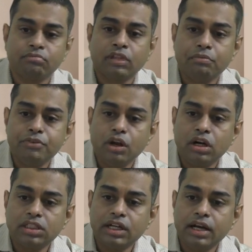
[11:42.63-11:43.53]
You
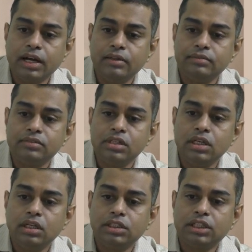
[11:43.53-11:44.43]
understand?
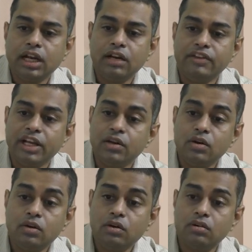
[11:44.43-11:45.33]
Shall we
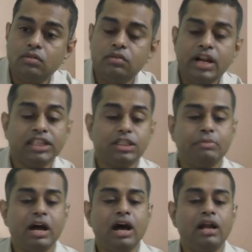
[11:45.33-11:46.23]
go to next
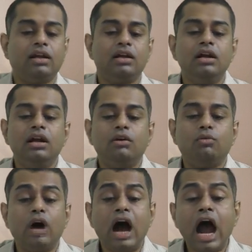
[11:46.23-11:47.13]
part?
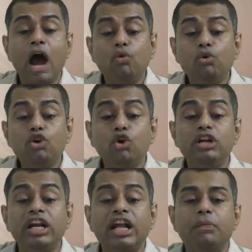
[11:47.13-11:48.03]
How to
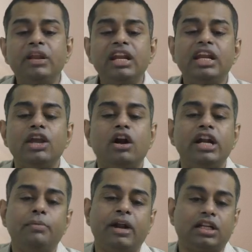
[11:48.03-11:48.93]
determine key
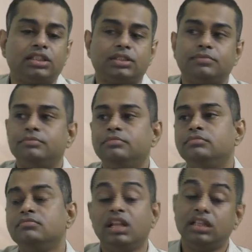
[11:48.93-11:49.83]
audit matters?
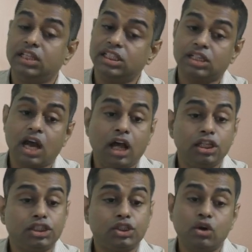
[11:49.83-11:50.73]
This
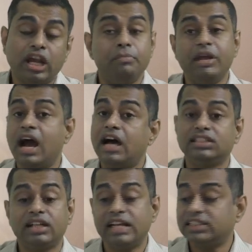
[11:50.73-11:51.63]
also can be
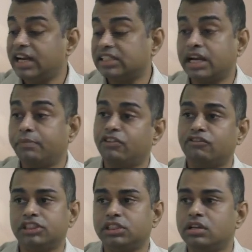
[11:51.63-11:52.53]
asked as a descriptive question.